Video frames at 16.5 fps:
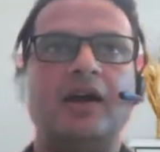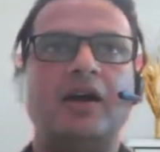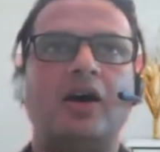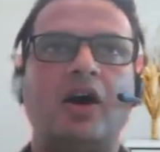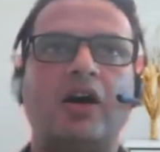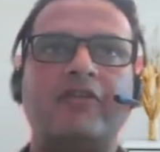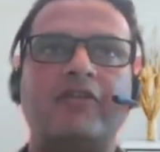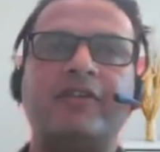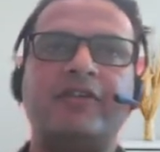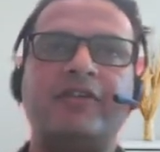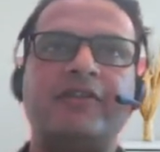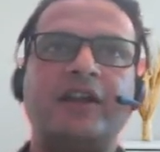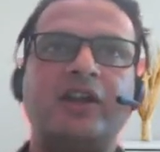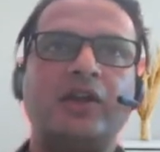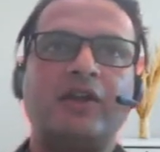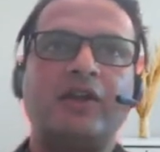often
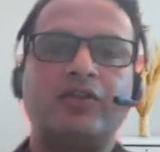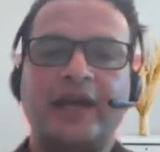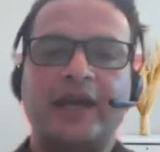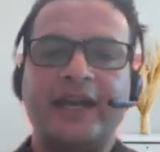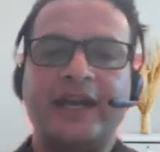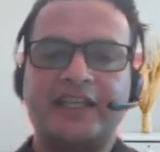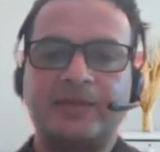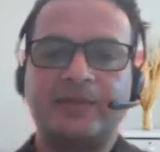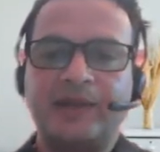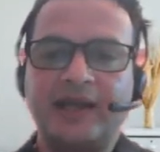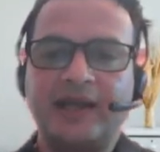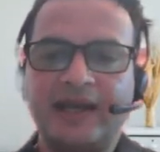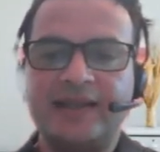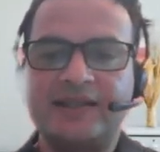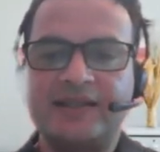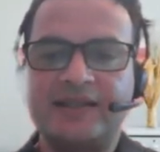when you have to
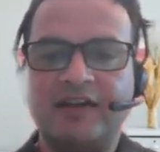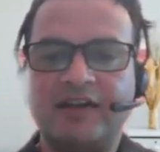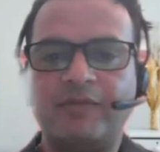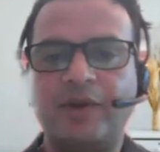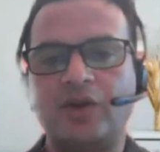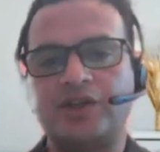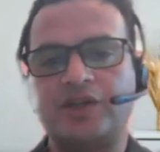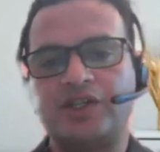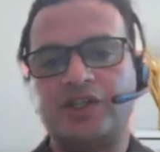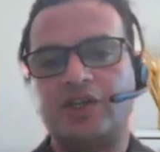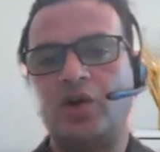expedite stuff because an